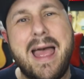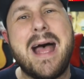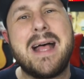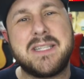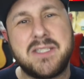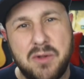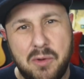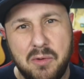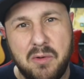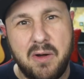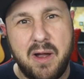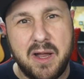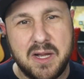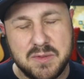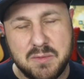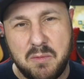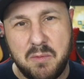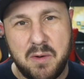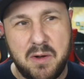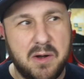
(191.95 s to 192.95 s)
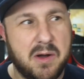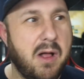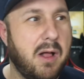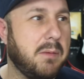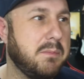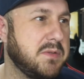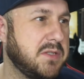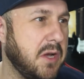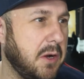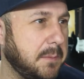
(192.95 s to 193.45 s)
Asshole Greg is what we're gonna
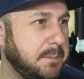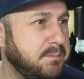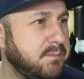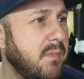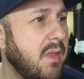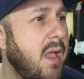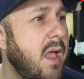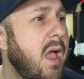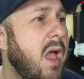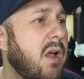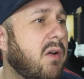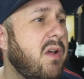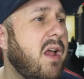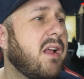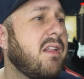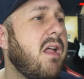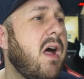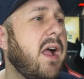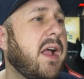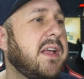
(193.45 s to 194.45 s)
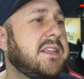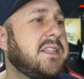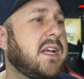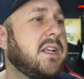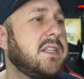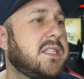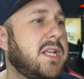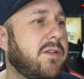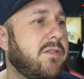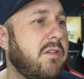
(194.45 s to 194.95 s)
call him. So, Greg Locke is a
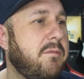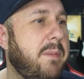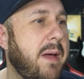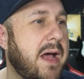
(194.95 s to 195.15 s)
conservative